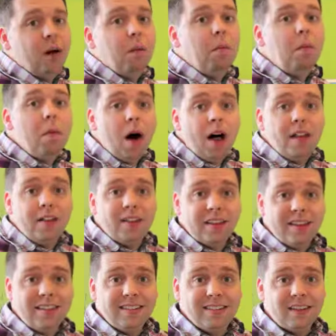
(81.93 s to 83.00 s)
a
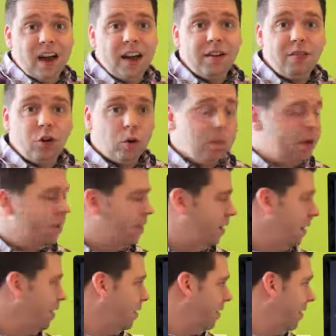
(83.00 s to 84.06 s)
month inside of your
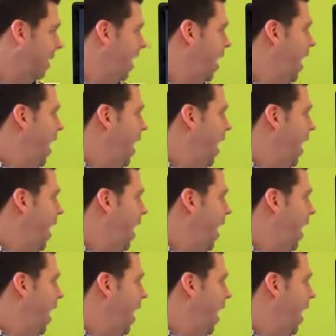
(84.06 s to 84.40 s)
business.